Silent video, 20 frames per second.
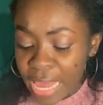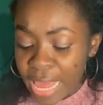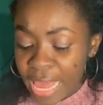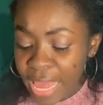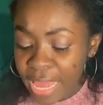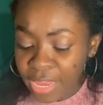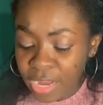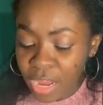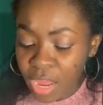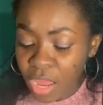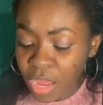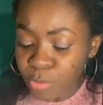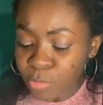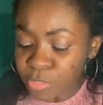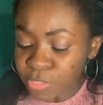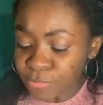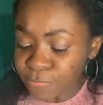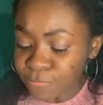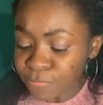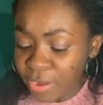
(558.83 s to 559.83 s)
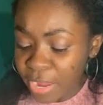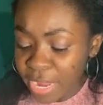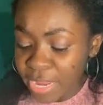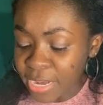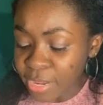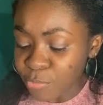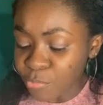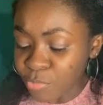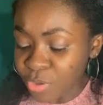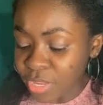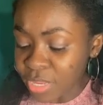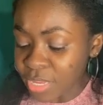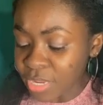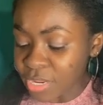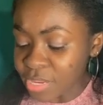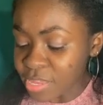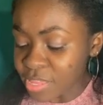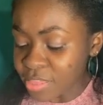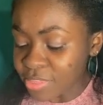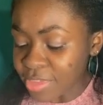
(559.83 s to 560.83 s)
And I was afraid, and went and
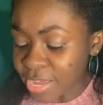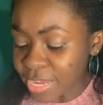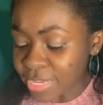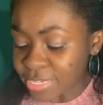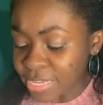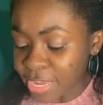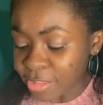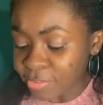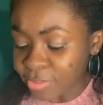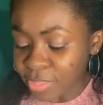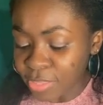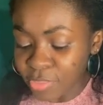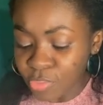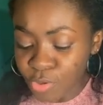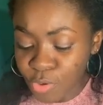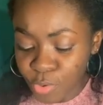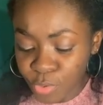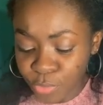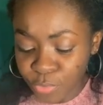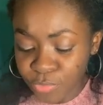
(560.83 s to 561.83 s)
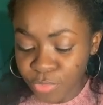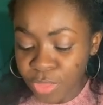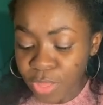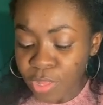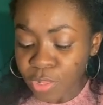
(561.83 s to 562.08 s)
hid thy talent in the earth.